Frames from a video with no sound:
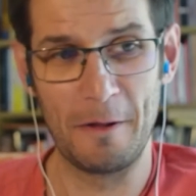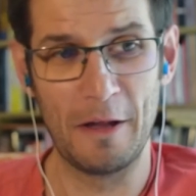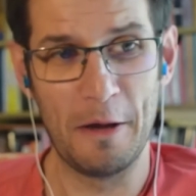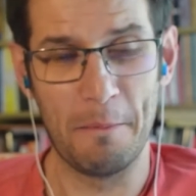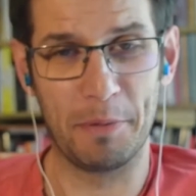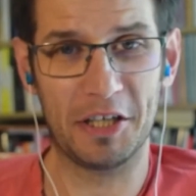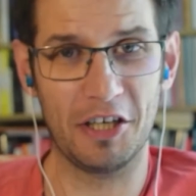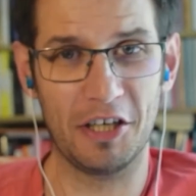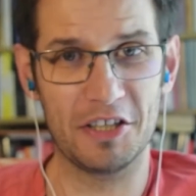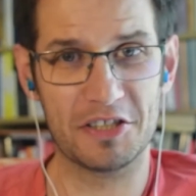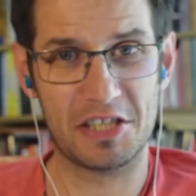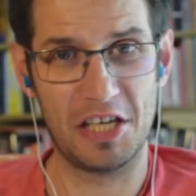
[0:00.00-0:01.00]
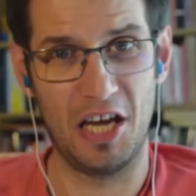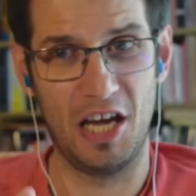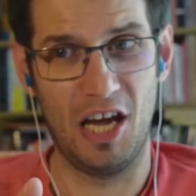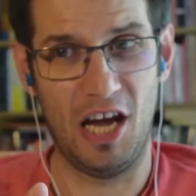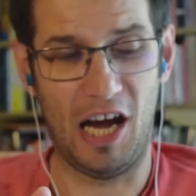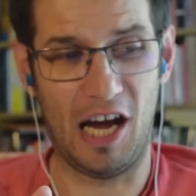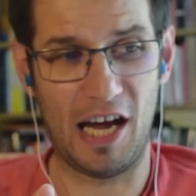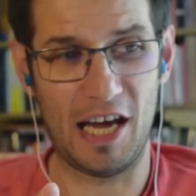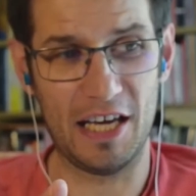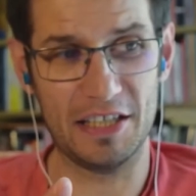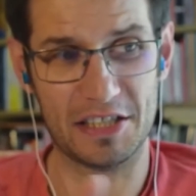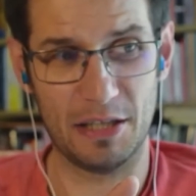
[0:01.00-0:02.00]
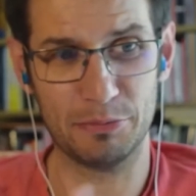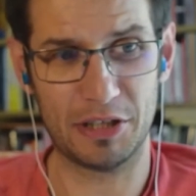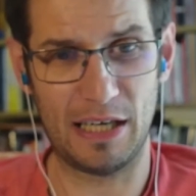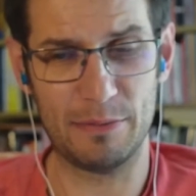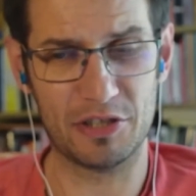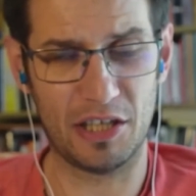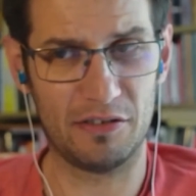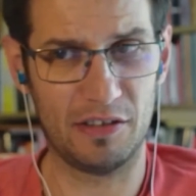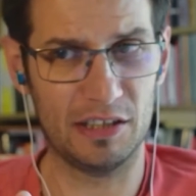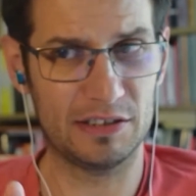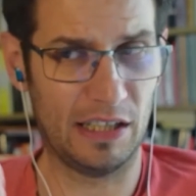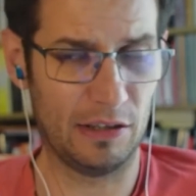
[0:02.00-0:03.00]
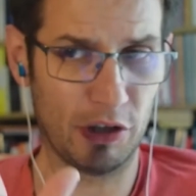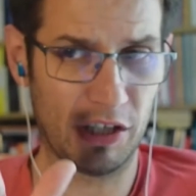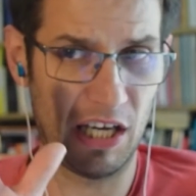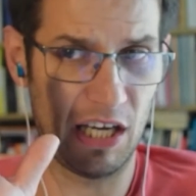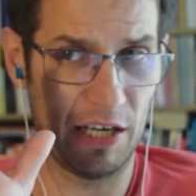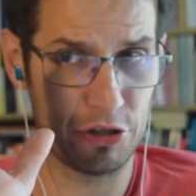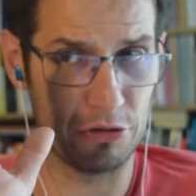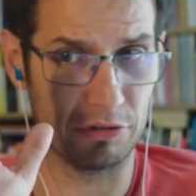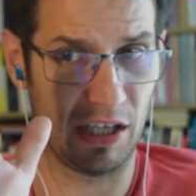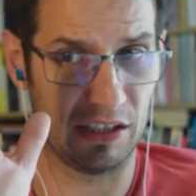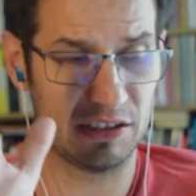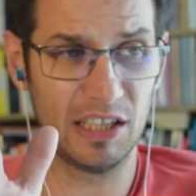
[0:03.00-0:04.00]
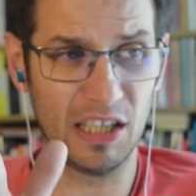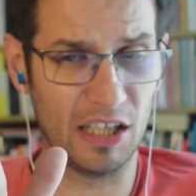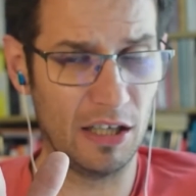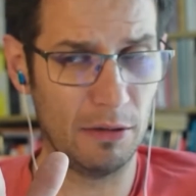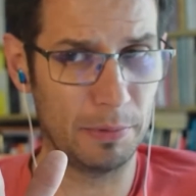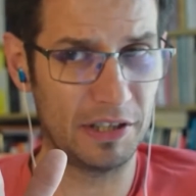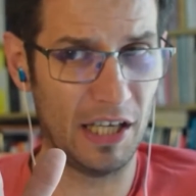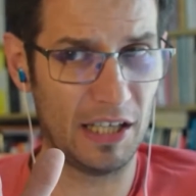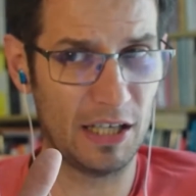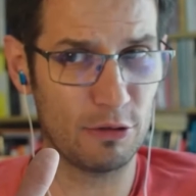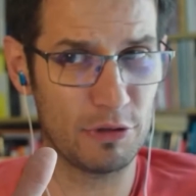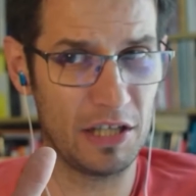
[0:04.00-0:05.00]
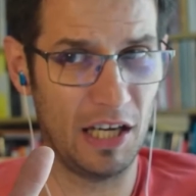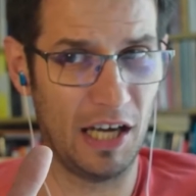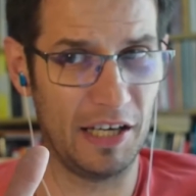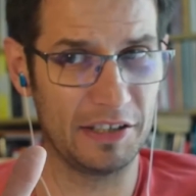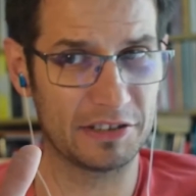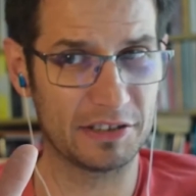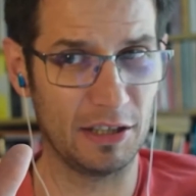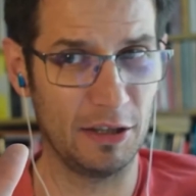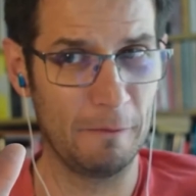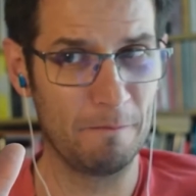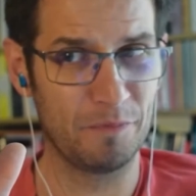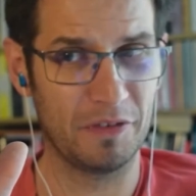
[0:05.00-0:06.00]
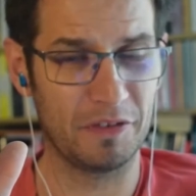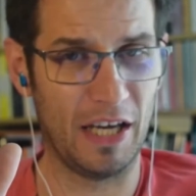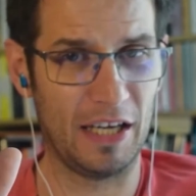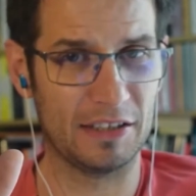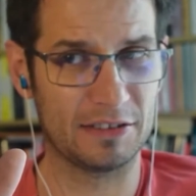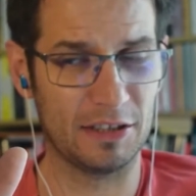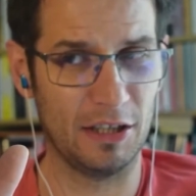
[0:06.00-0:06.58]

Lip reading: because sometimes I think that, okay, I should cut here, but then I realized that